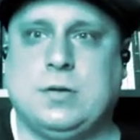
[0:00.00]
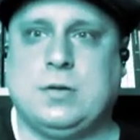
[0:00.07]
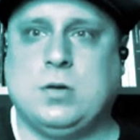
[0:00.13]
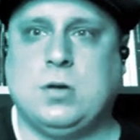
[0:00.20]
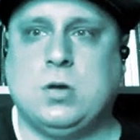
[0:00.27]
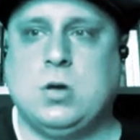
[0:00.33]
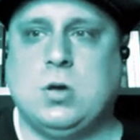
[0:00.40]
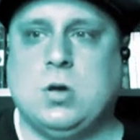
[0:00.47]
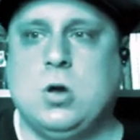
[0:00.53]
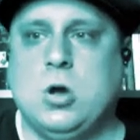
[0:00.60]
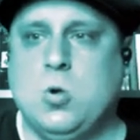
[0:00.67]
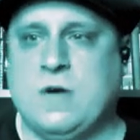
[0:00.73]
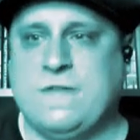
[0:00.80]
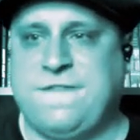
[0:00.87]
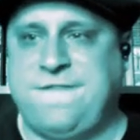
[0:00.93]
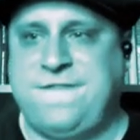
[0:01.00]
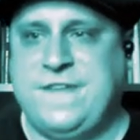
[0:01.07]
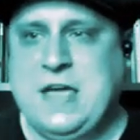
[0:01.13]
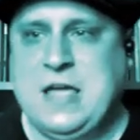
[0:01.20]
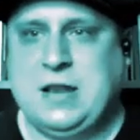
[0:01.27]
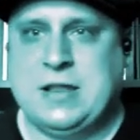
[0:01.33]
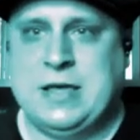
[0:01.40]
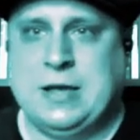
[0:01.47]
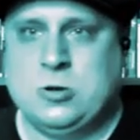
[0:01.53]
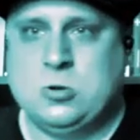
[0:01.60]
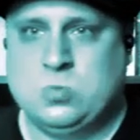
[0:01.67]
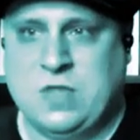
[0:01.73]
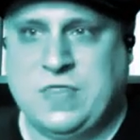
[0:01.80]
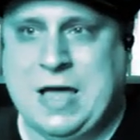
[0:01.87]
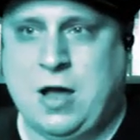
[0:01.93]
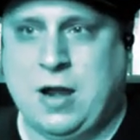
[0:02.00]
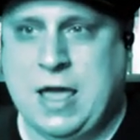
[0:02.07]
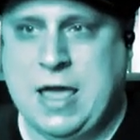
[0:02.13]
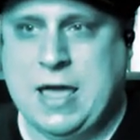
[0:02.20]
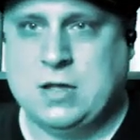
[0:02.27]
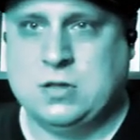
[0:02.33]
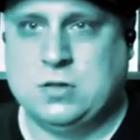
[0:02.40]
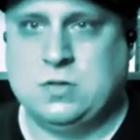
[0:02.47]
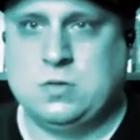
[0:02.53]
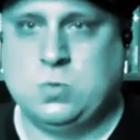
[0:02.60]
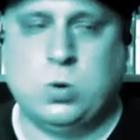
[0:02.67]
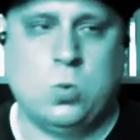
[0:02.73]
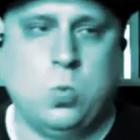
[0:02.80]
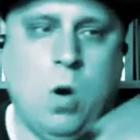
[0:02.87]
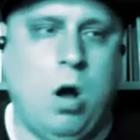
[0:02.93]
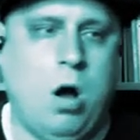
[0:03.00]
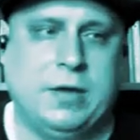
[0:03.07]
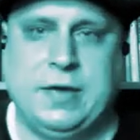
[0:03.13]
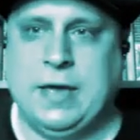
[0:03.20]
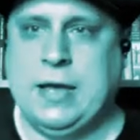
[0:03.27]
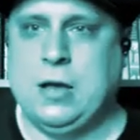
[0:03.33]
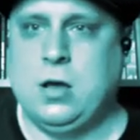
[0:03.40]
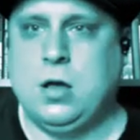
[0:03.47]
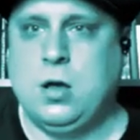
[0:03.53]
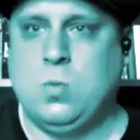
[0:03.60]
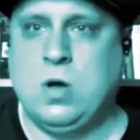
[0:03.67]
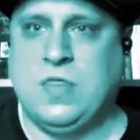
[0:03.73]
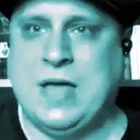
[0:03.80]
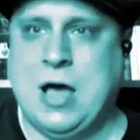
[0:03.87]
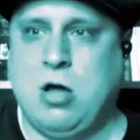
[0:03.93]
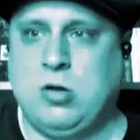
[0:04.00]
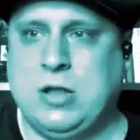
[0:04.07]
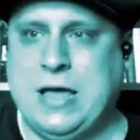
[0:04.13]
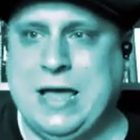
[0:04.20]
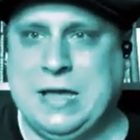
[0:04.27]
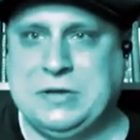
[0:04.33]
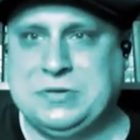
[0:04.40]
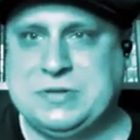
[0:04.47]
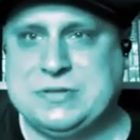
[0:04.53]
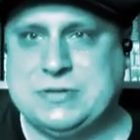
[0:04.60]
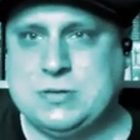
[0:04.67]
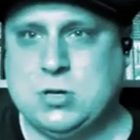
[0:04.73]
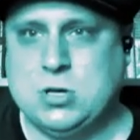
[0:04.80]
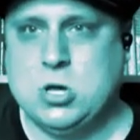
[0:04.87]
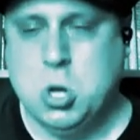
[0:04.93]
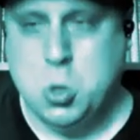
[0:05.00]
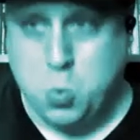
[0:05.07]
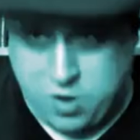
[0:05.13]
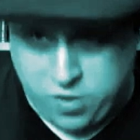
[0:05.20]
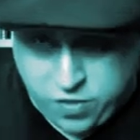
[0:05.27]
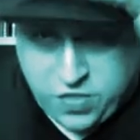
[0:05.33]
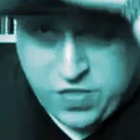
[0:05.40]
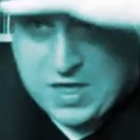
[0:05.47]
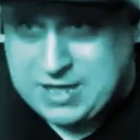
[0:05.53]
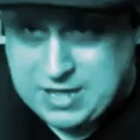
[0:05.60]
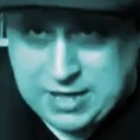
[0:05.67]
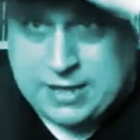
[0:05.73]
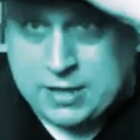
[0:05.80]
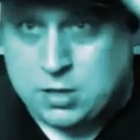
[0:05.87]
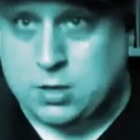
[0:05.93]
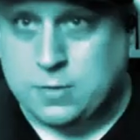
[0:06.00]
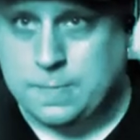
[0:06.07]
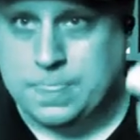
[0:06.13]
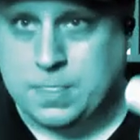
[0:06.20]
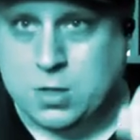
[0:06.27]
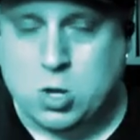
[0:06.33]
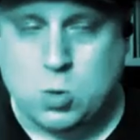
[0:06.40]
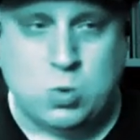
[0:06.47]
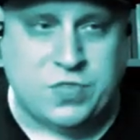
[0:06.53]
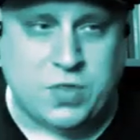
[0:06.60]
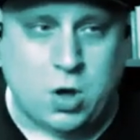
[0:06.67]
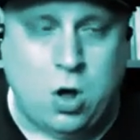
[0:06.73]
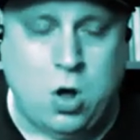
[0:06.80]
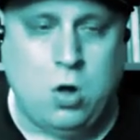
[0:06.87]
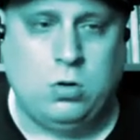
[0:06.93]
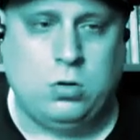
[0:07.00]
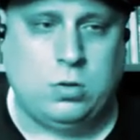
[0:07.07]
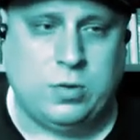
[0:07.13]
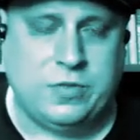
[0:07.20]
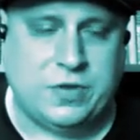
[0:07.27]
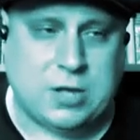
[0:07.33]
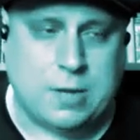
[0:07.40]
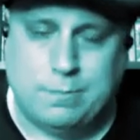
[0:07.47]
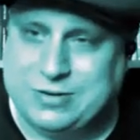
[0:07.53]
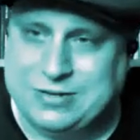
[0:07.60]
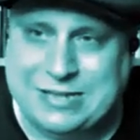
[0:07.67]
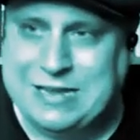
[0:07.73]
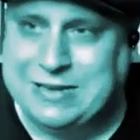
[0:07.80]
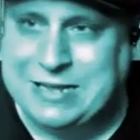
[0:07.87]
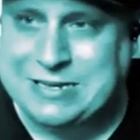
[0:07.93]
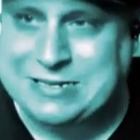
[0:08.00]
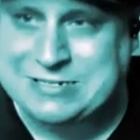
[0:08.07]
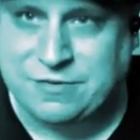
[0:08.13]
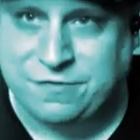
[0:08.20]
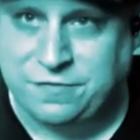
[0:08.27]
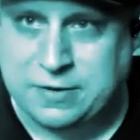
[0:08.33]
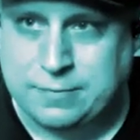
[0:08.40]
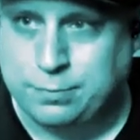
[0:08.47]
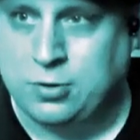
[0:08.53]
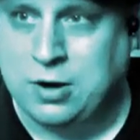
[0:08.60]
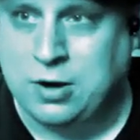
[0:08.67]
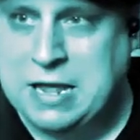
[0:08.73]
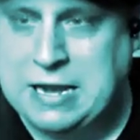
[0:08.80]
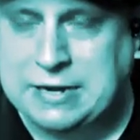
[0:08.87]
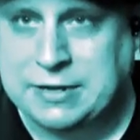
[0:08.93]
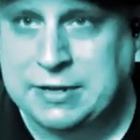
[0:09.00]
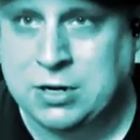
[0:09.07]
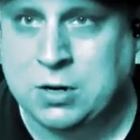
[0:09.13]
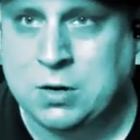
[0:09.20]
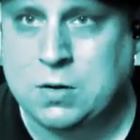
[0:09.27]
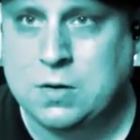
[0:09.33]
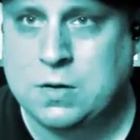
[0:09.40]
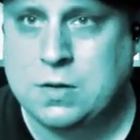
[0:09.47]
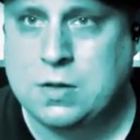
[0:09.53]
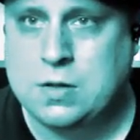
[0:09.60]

Mm-hmm. We're feeling without hands. We're walking without legs. We're thinking with a whole with a completely different brain here.